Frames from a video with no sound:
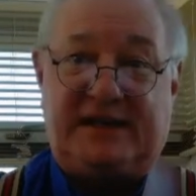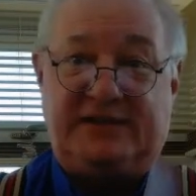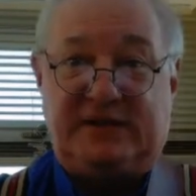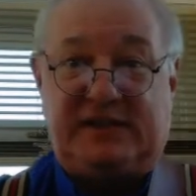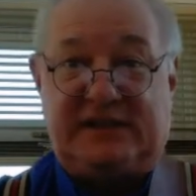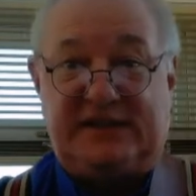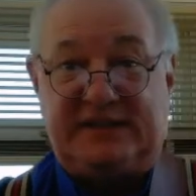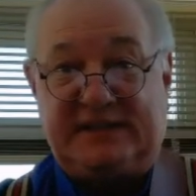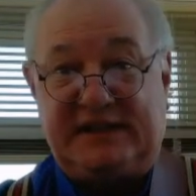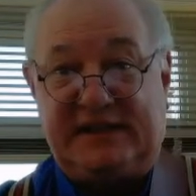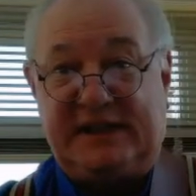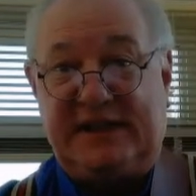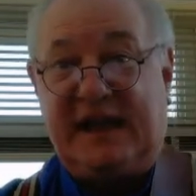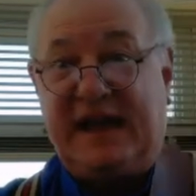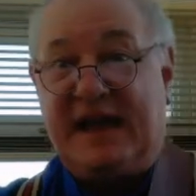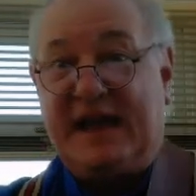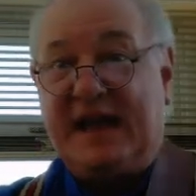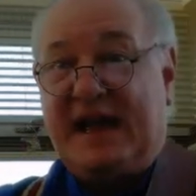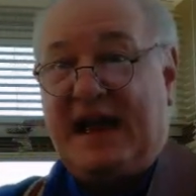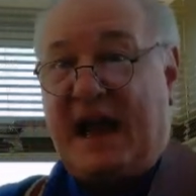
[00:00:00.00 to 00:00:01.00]
As you can see,
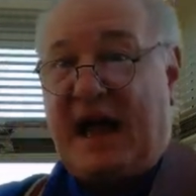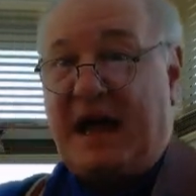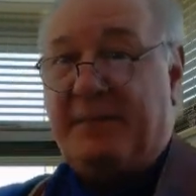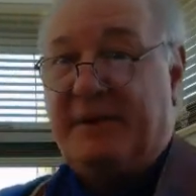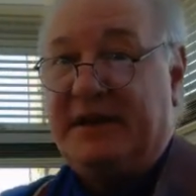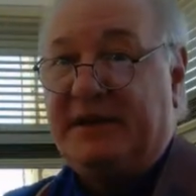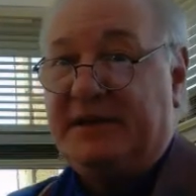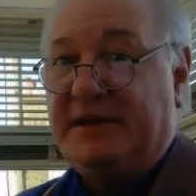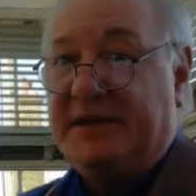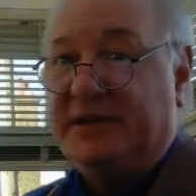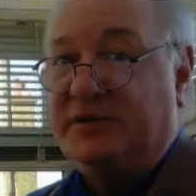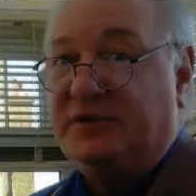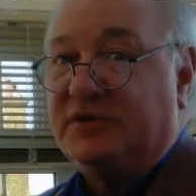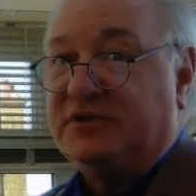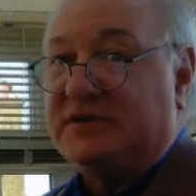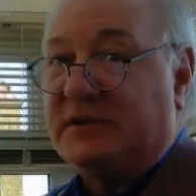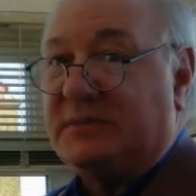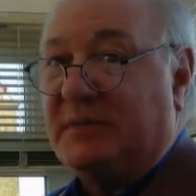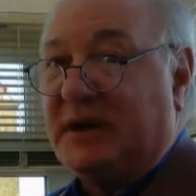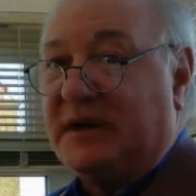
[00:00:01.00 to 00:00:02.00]
I'm in the new
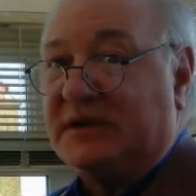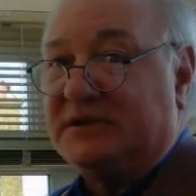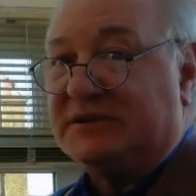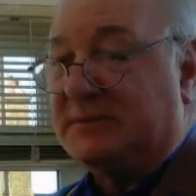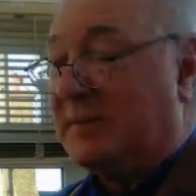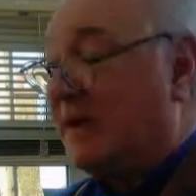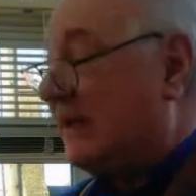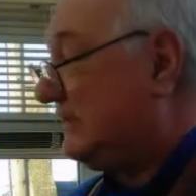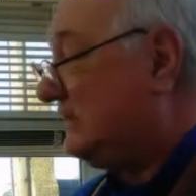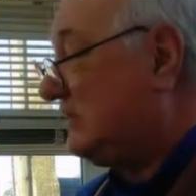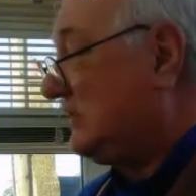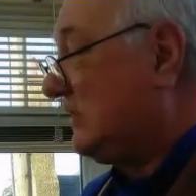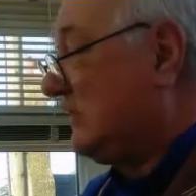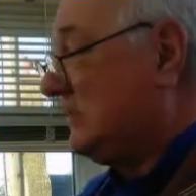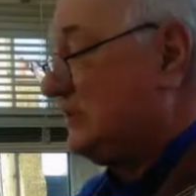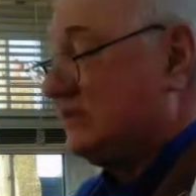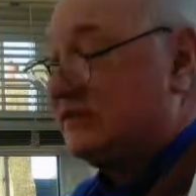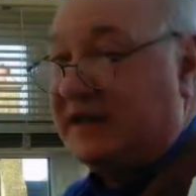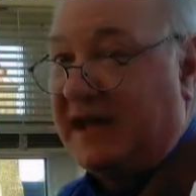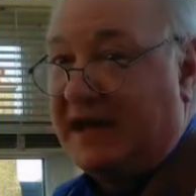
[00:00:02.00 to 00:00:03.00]
St Martin's Manse
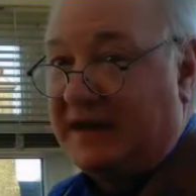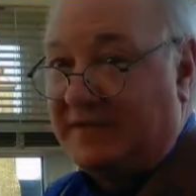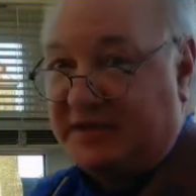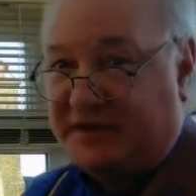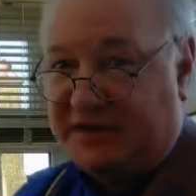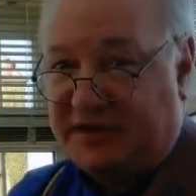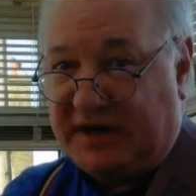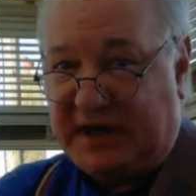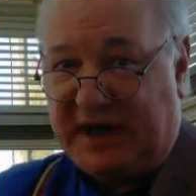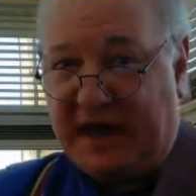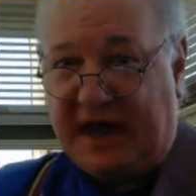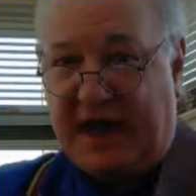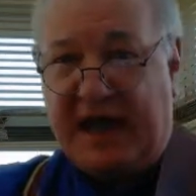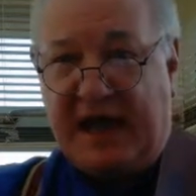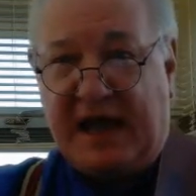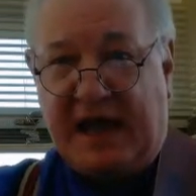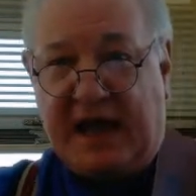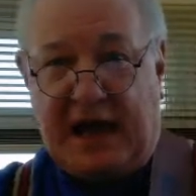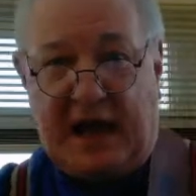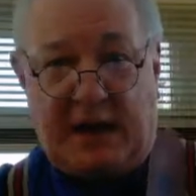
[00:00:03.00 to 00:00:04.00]
Conservatory.
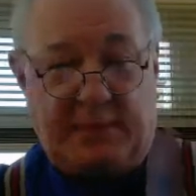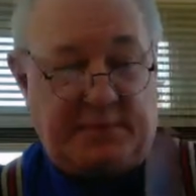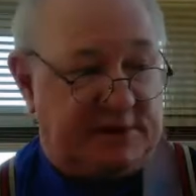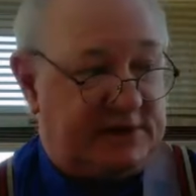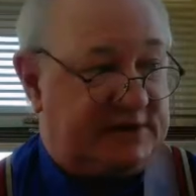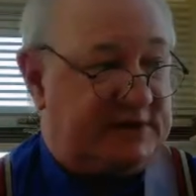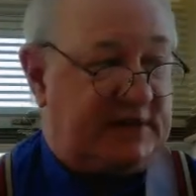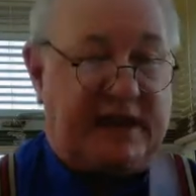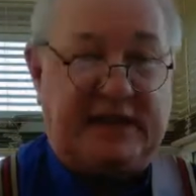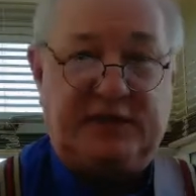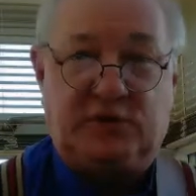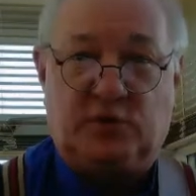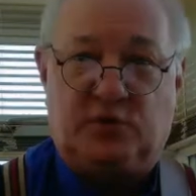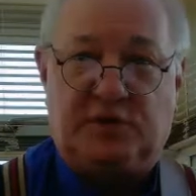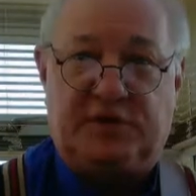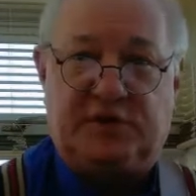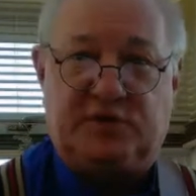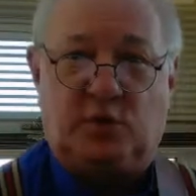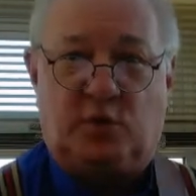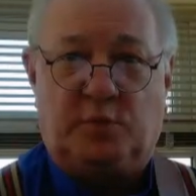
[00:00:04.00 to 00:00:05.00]
The side
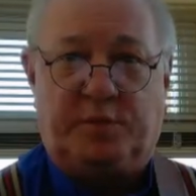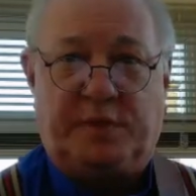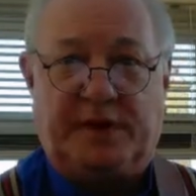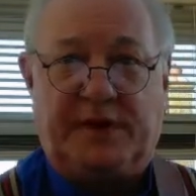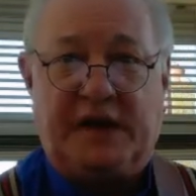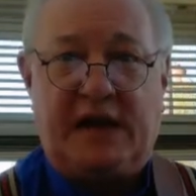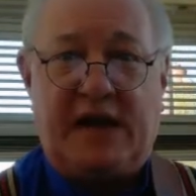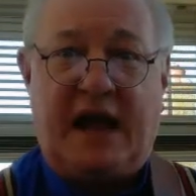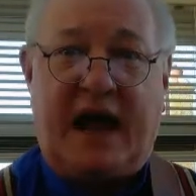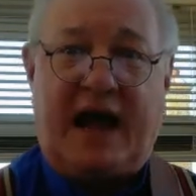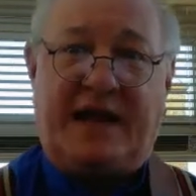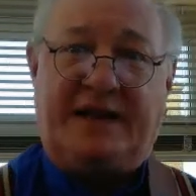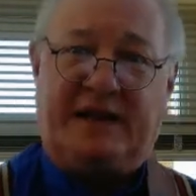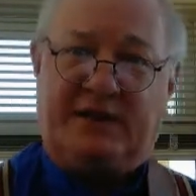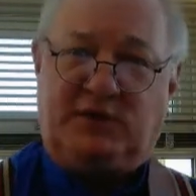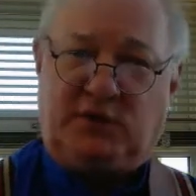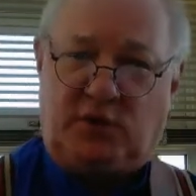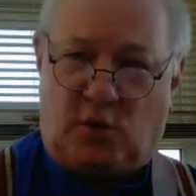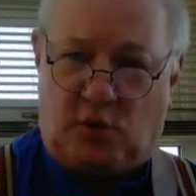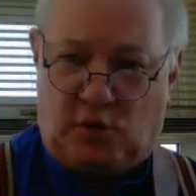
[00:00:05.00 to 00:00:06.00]
door is open and
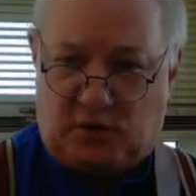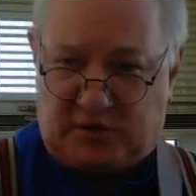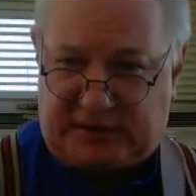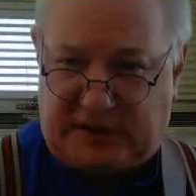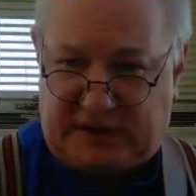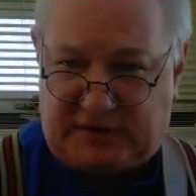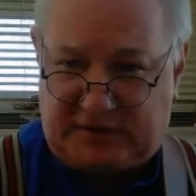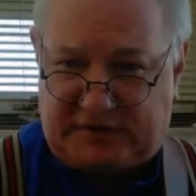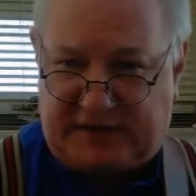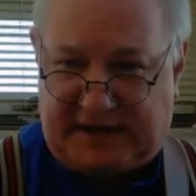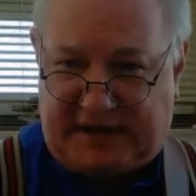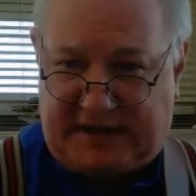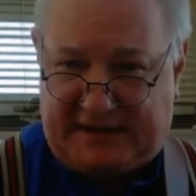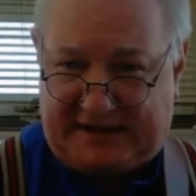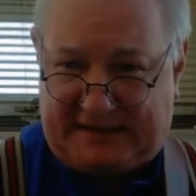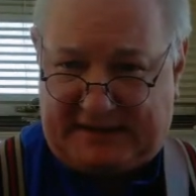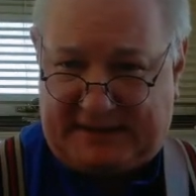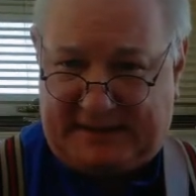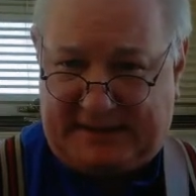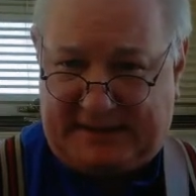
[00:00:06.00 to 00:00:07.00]
the dog's outside.